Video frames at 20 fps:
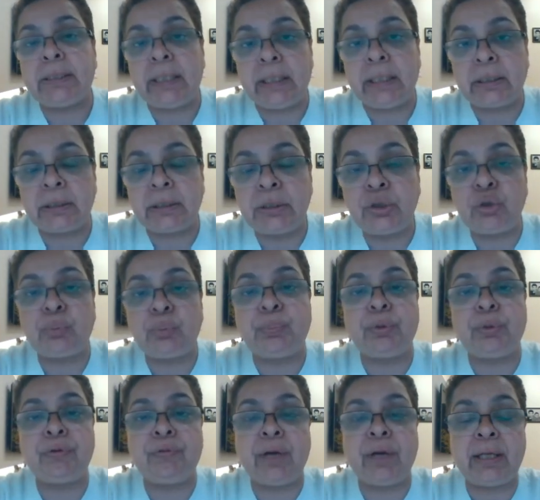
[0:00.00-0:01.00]
taken to
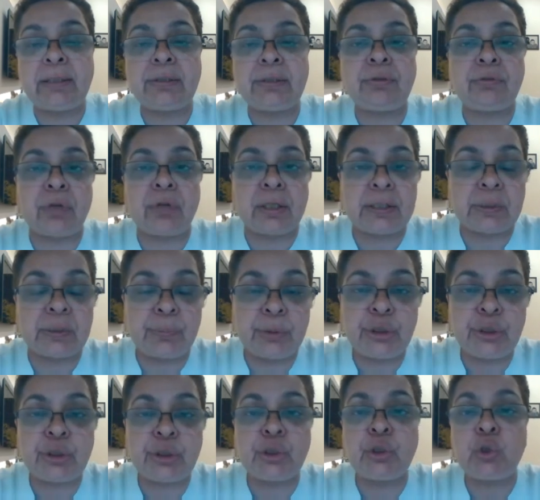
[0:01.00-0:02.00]
prevent
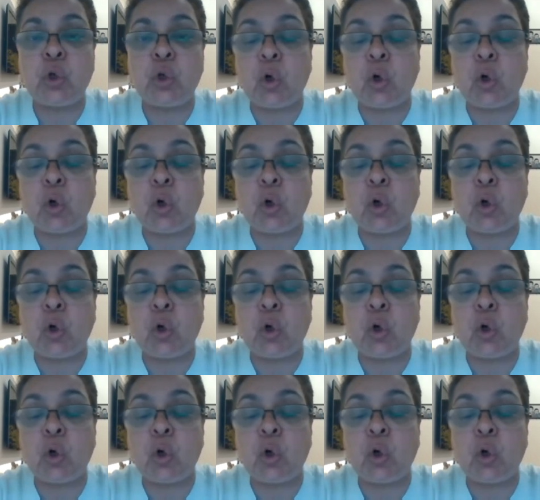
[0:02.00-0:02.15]
transmission